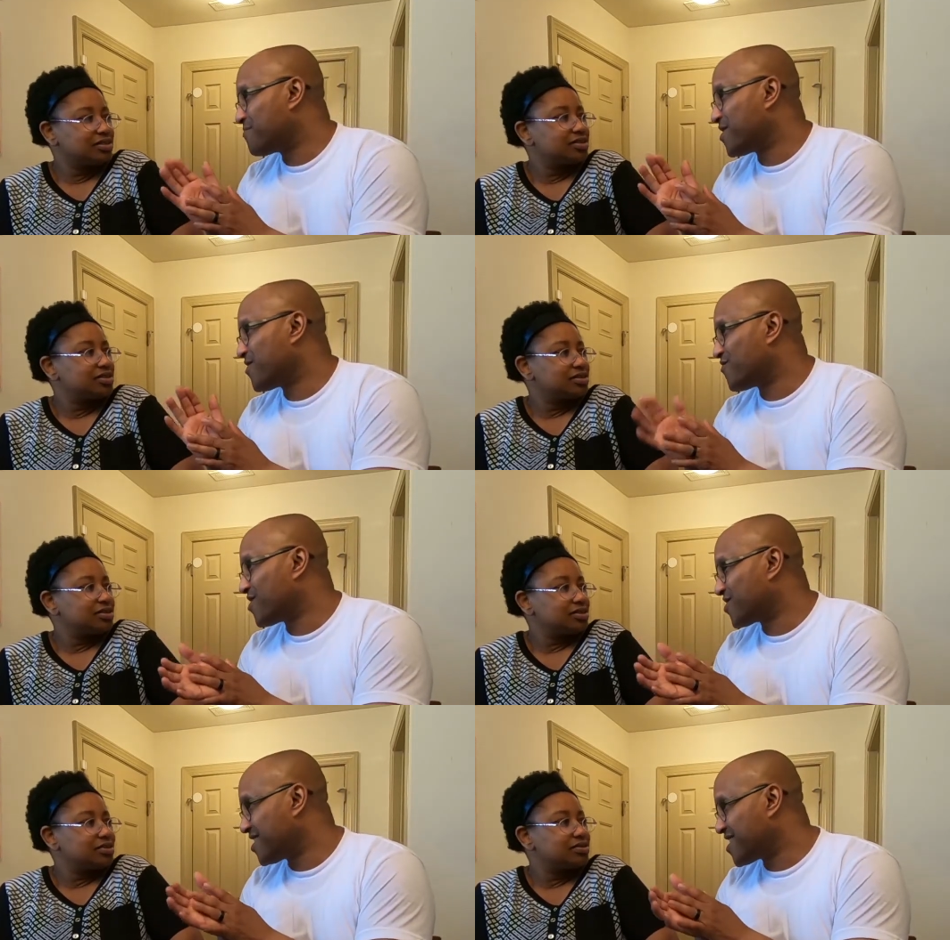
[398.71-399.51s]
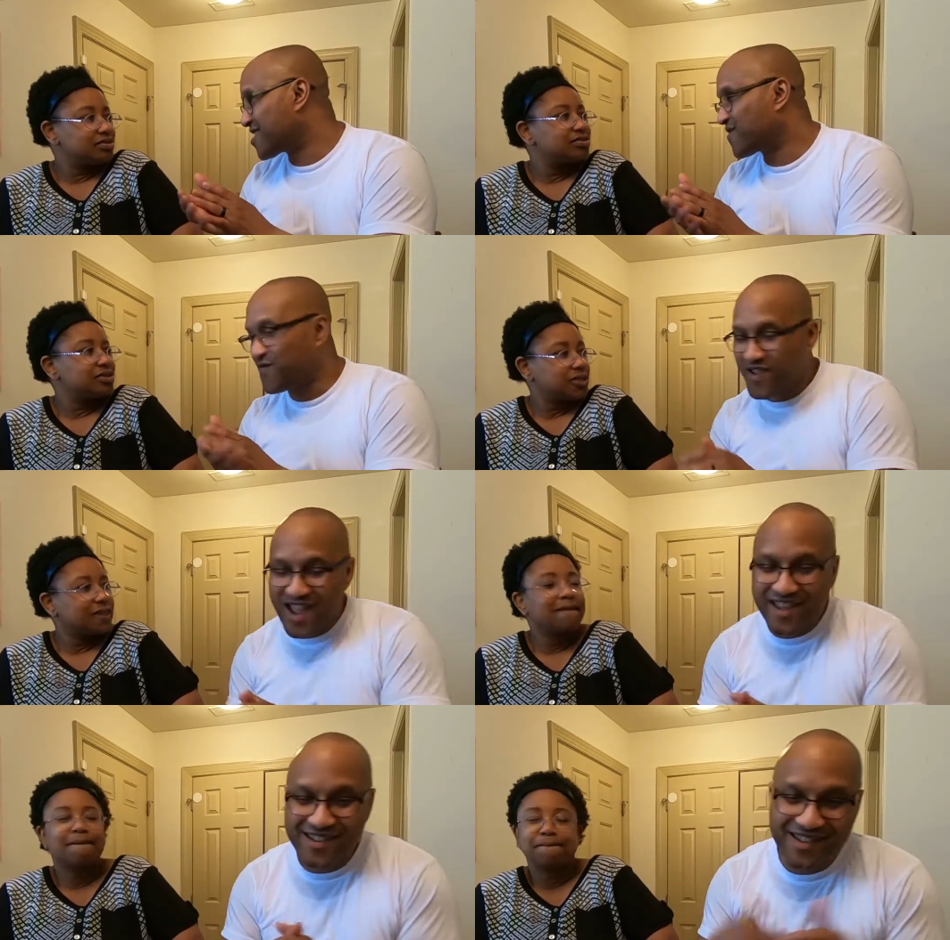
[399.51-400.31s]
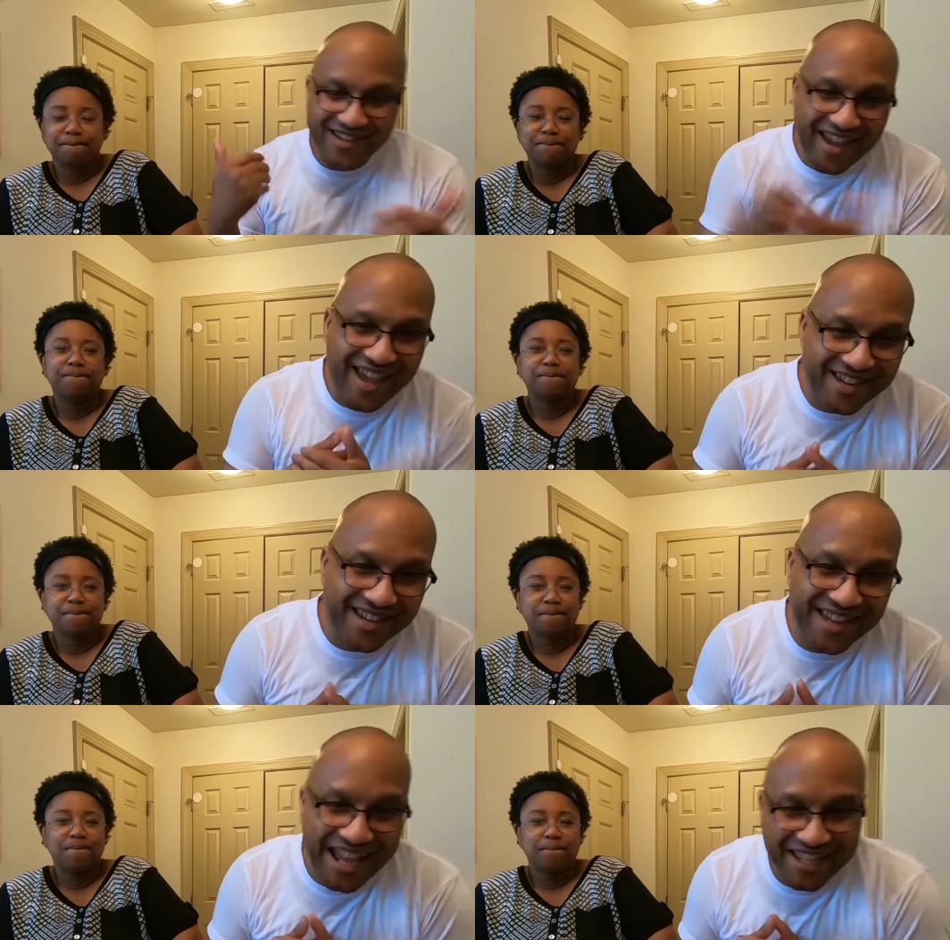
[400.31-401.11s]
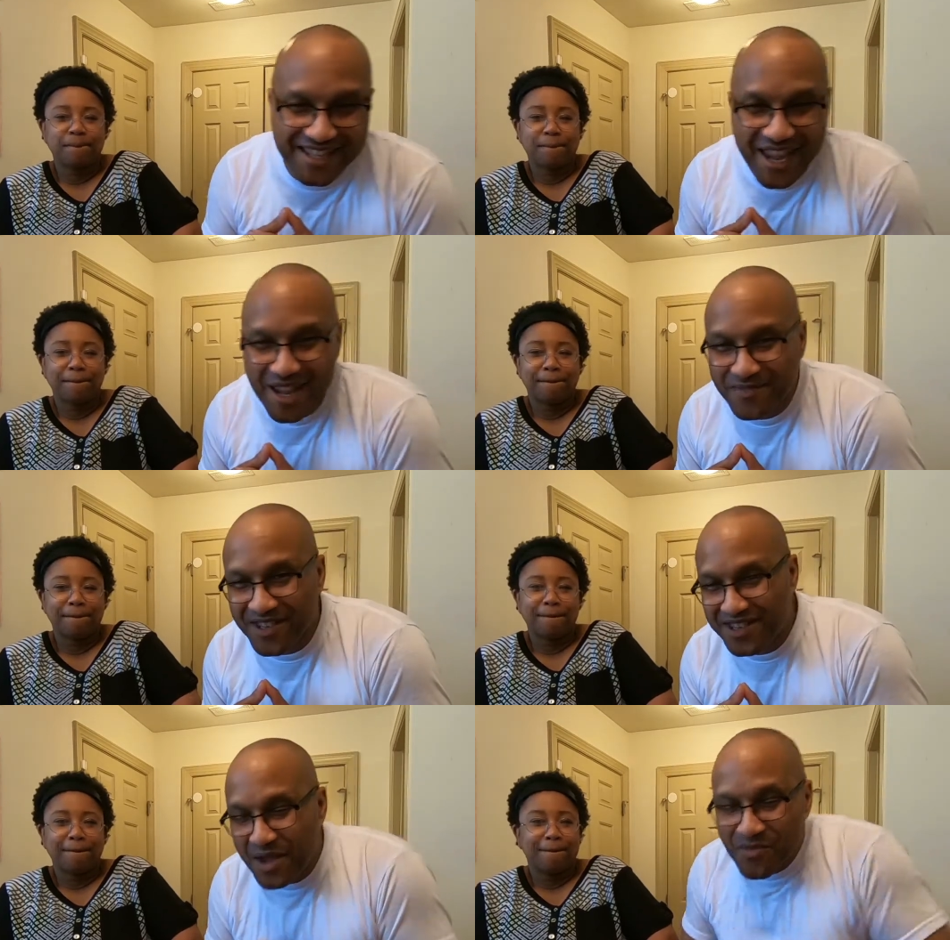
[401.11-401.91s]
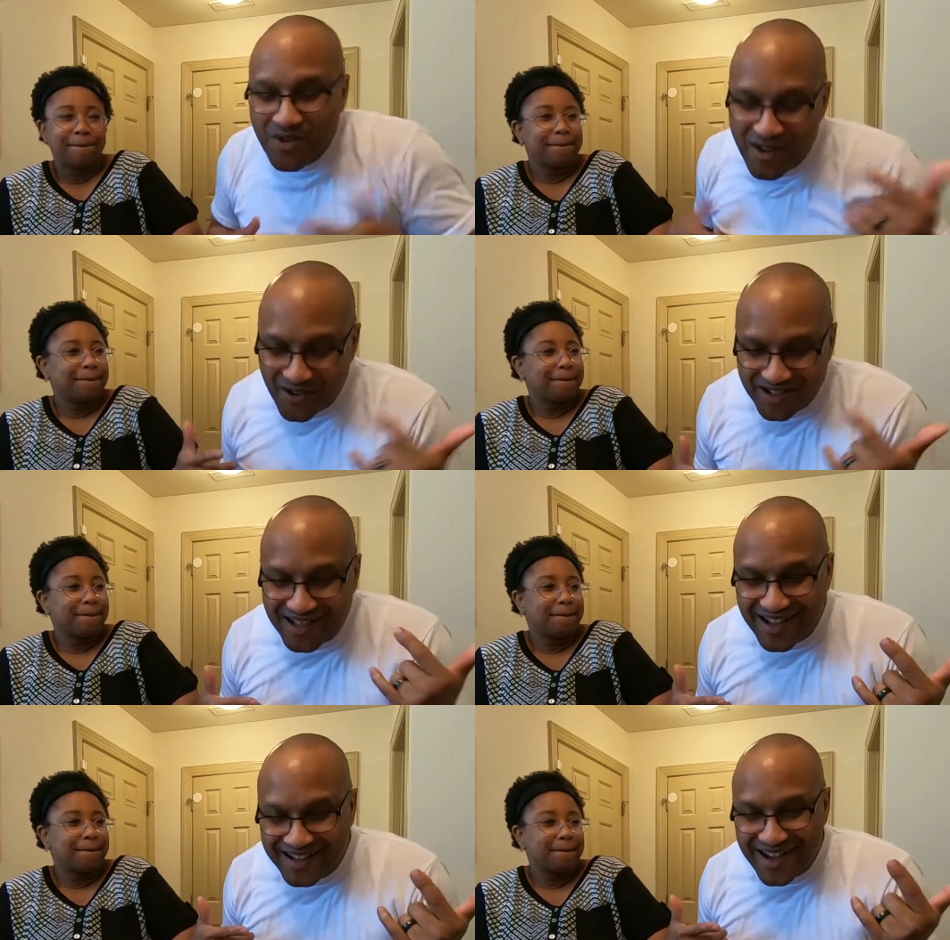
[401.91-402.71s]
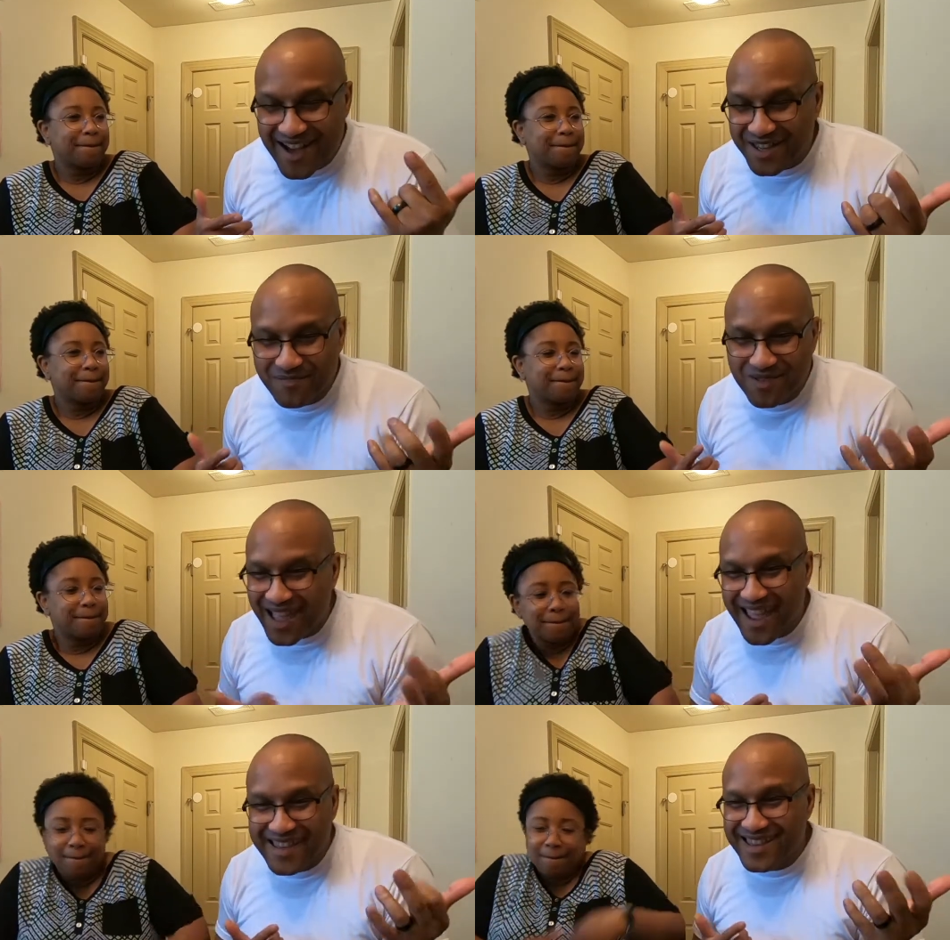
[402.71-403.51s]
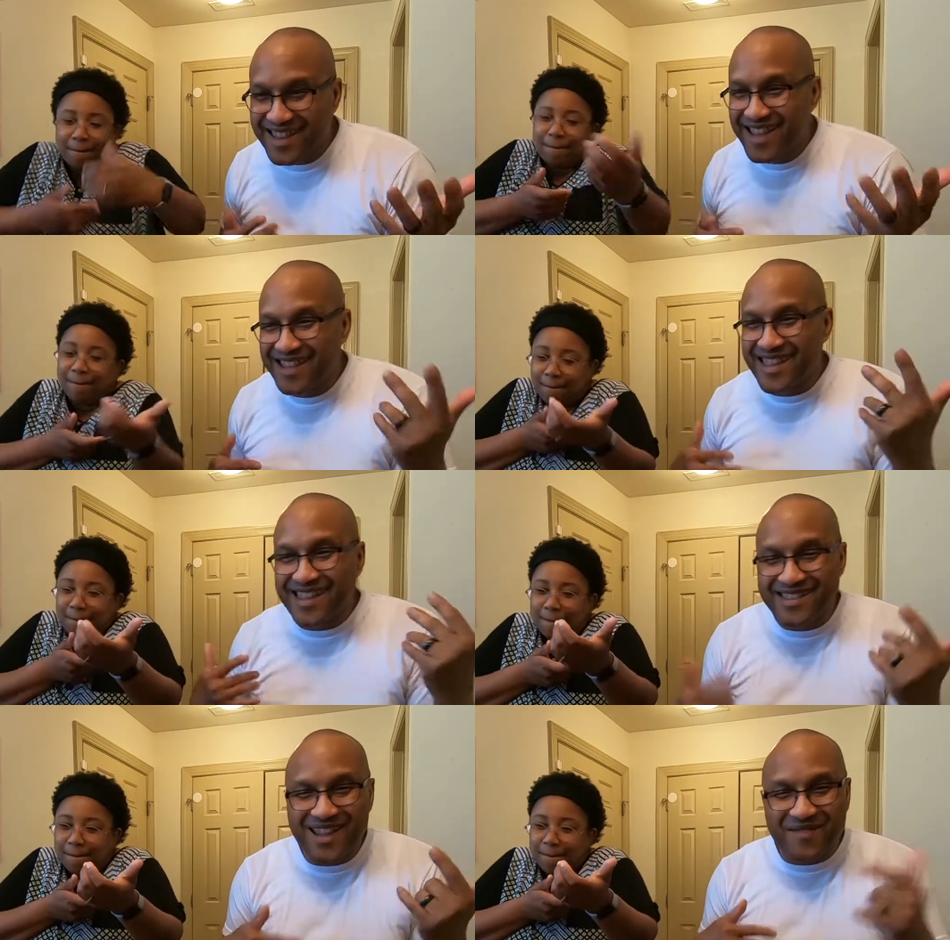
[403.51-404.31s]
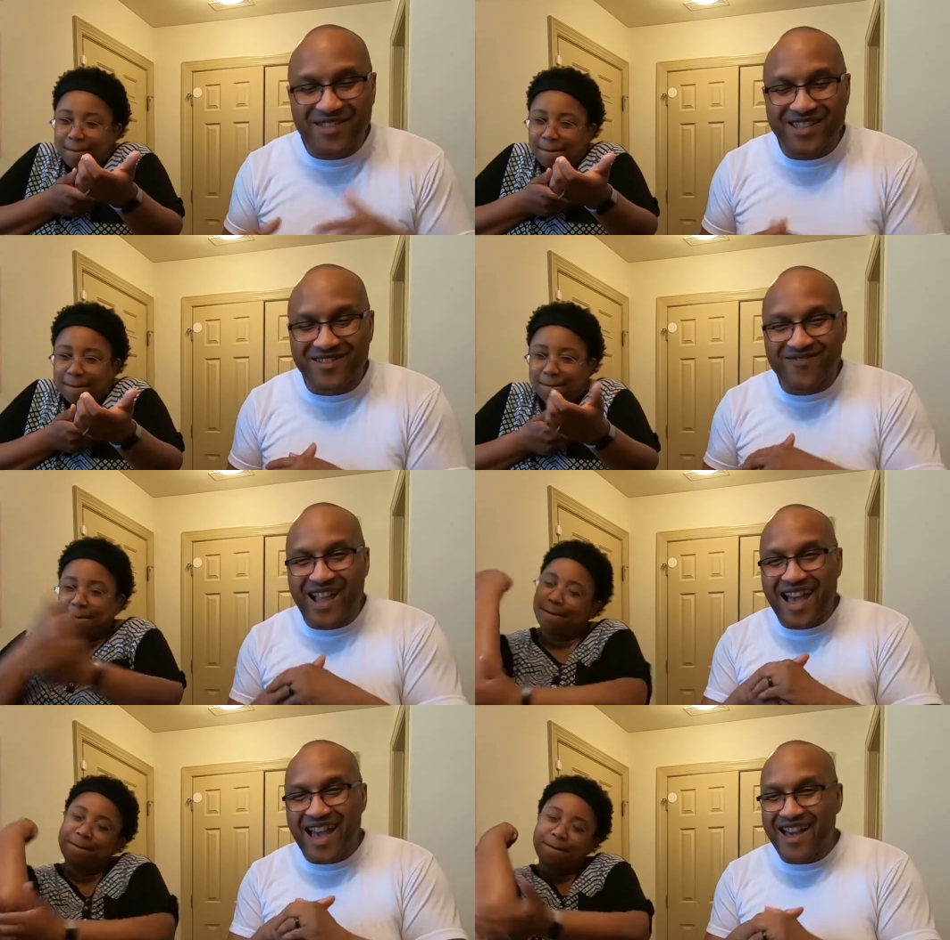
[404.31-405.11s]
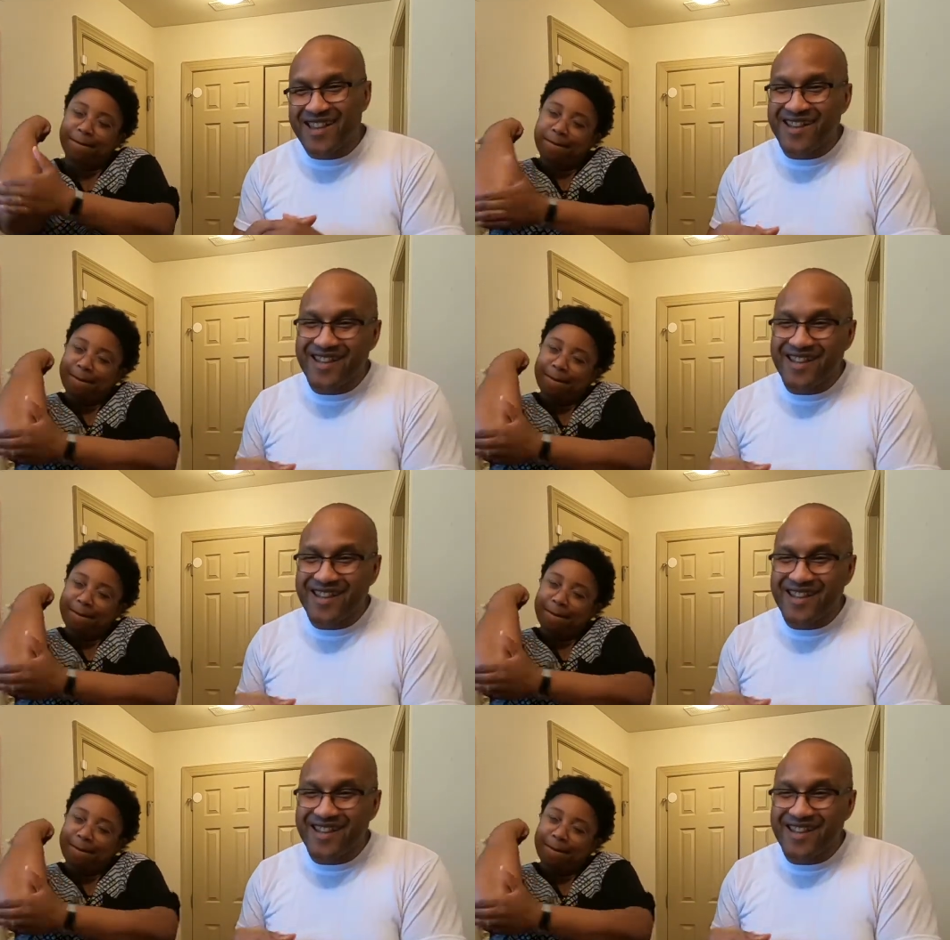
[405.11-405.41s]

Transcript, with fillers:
Speaker 1: But once she got to France, yeah, she got the team assembled, guns blazing. They jumped in the ride